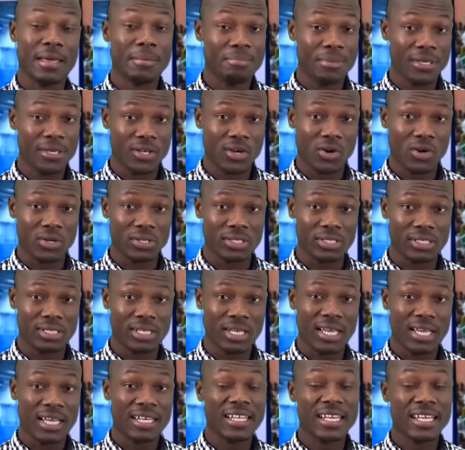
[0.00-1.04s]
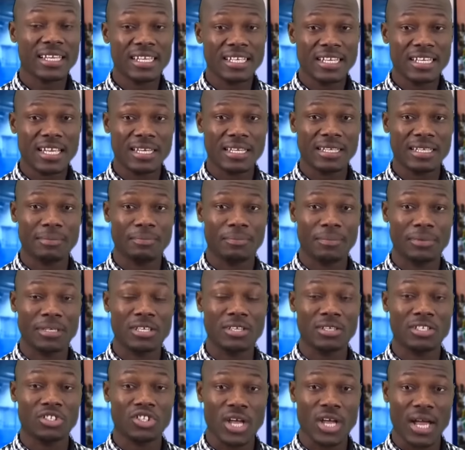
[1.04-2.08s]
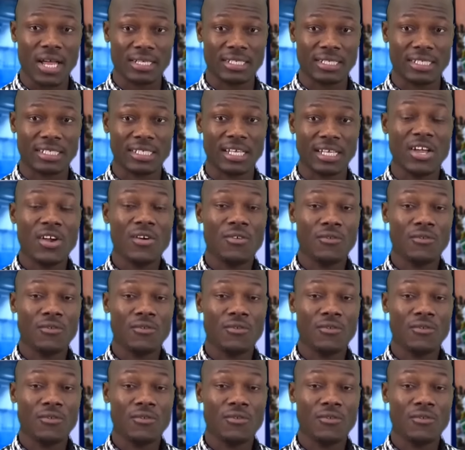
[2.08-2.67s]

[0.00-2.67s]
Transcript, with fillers: because they give them the chance